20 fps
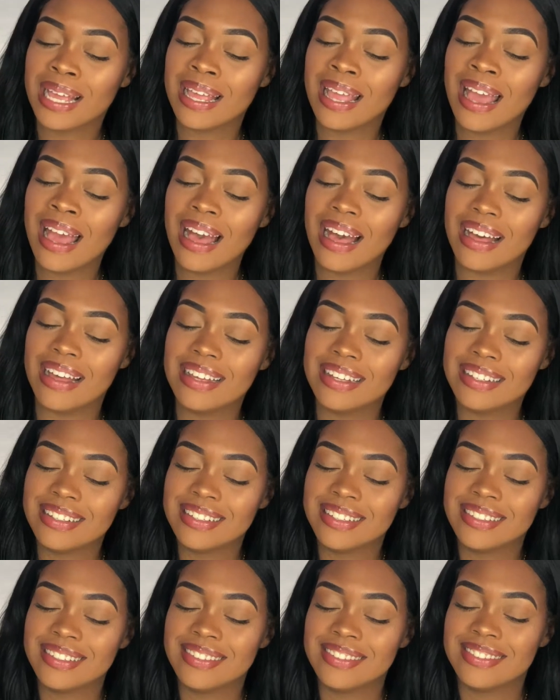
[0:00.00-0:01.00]
yeah,
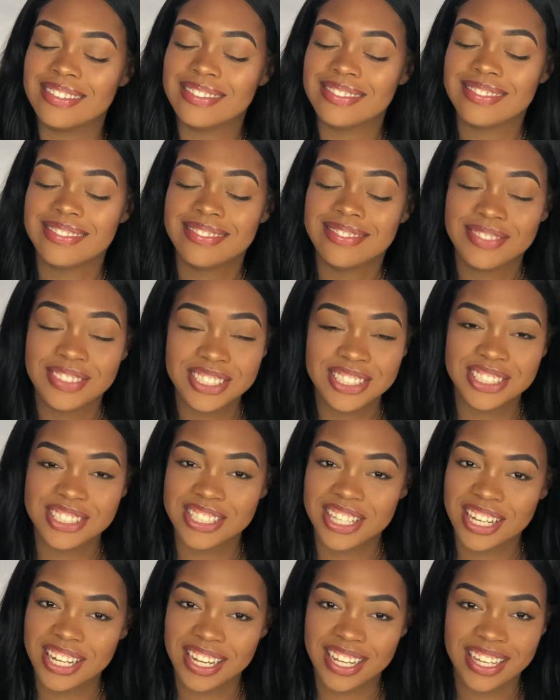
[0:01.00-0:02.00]
we're just
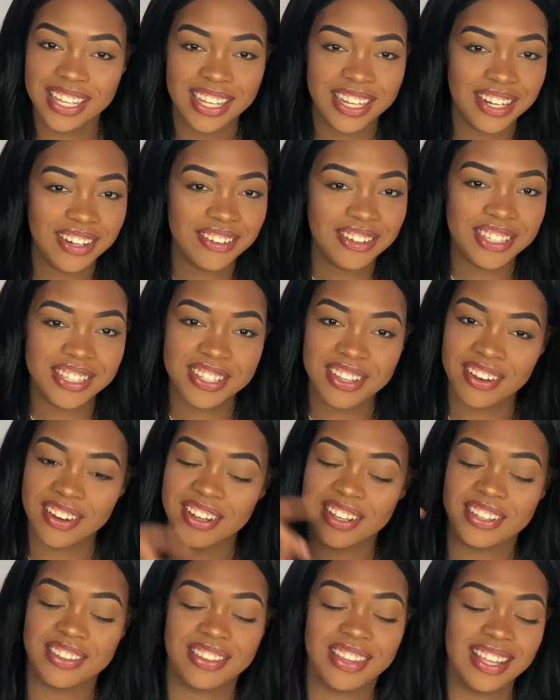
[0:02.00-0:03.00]
gonna
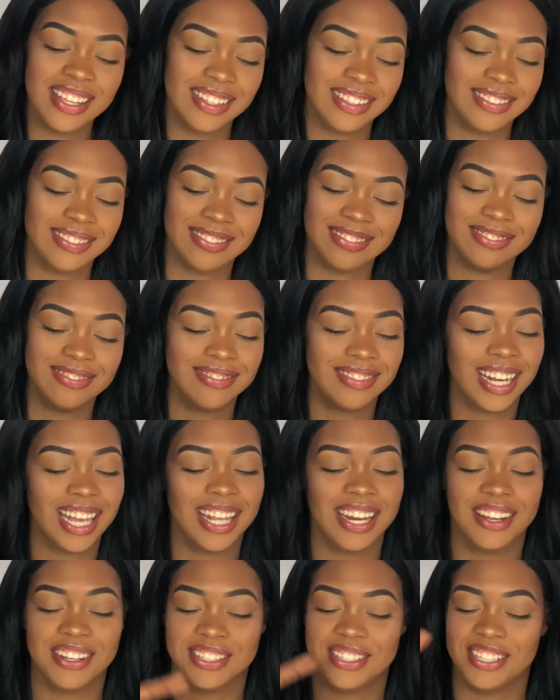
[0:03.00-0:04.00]
right
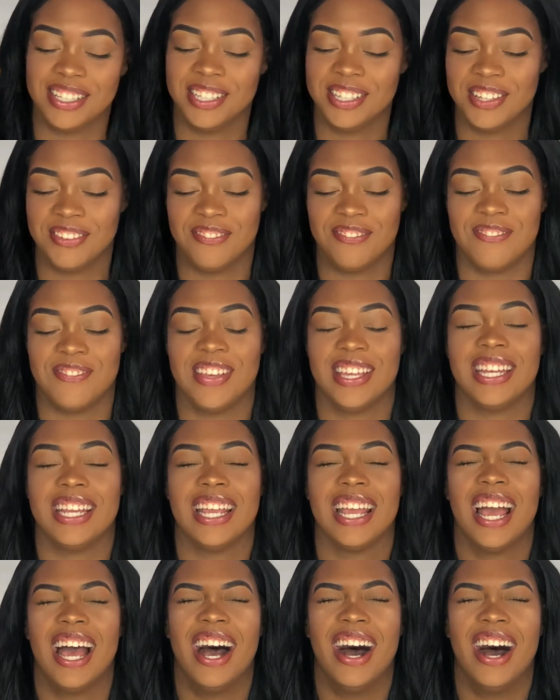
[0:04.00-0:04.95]
on to the video.